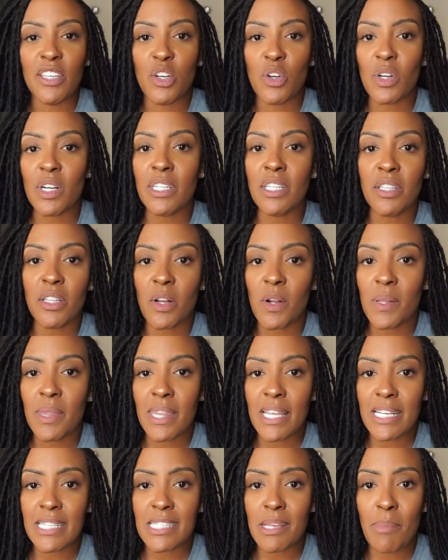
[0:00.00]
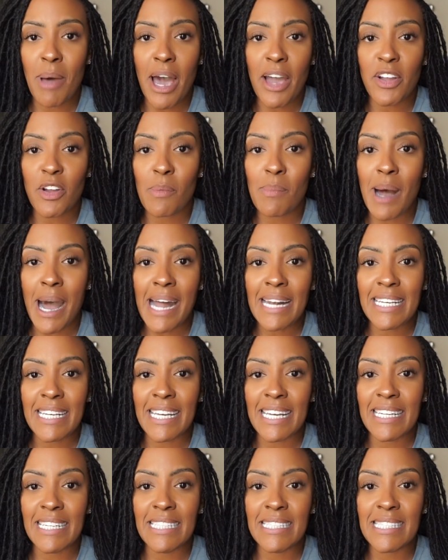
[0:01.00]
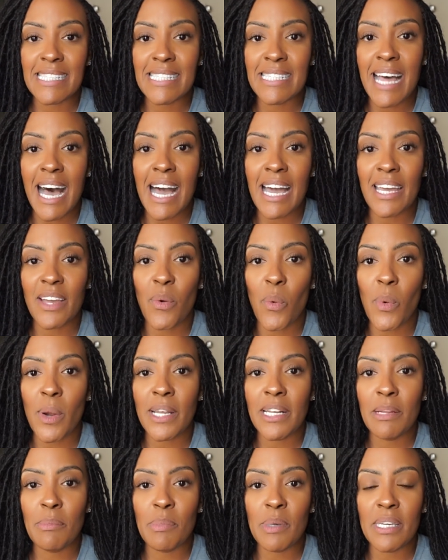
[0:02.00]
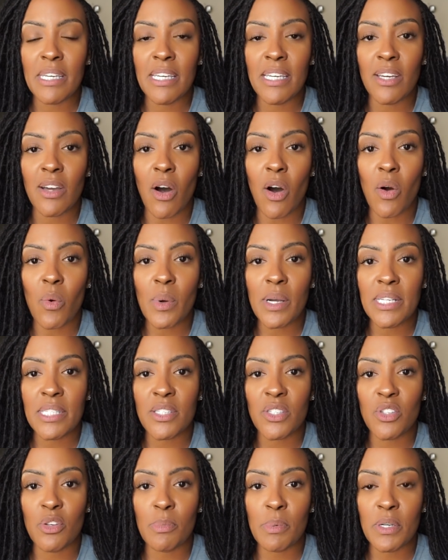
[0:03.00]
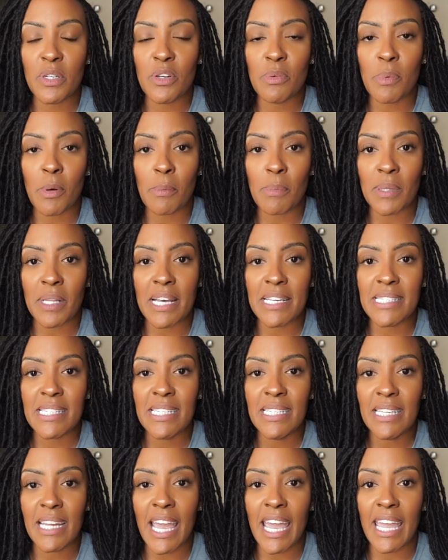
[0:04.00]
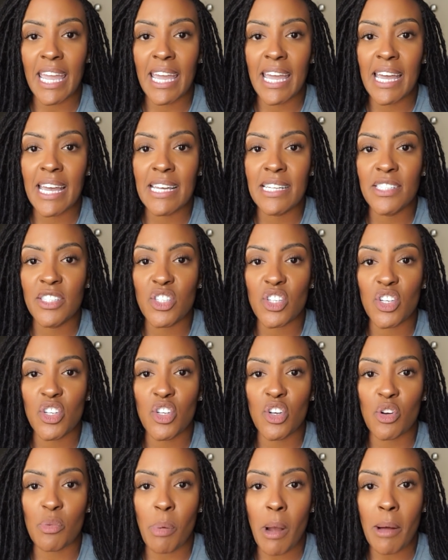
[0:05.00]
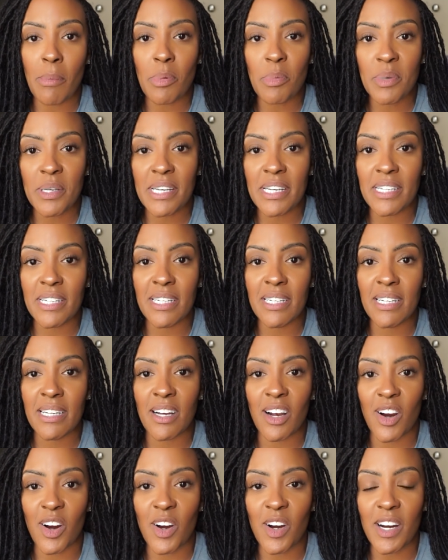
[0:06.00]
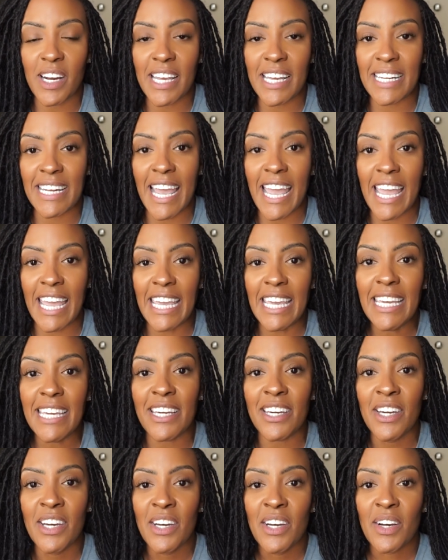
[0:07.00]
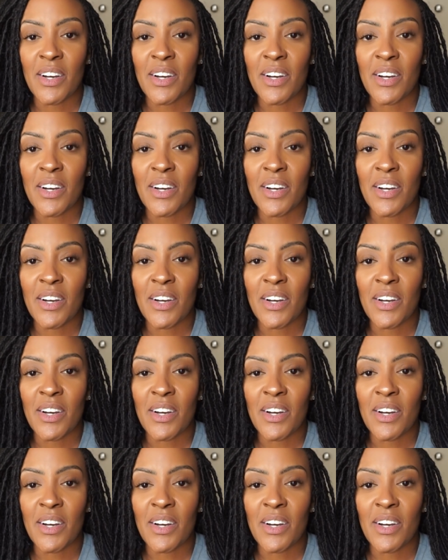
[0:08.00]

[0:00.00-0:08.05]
You're gonna learn things about your body, and it's not going to be always super duper pleasant, and you're probably gonna hurt and ache,